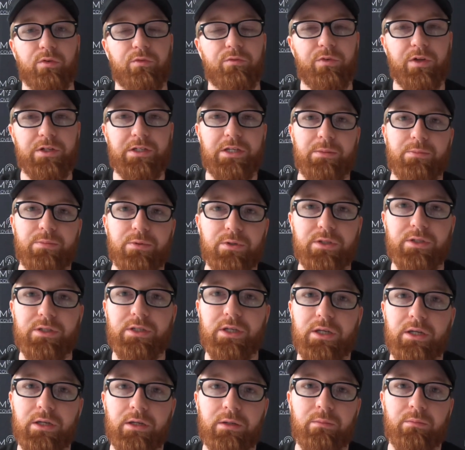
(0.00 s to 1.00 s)

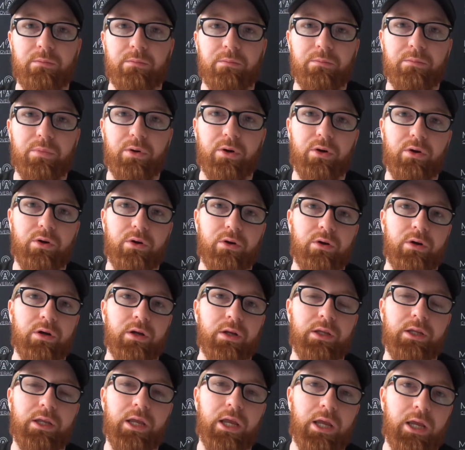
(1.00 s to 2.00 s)
50% per
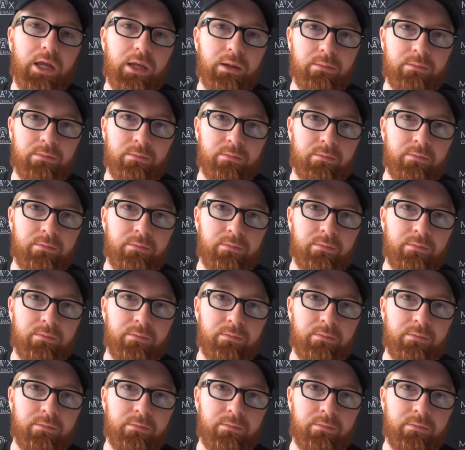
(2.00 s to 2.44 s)
game.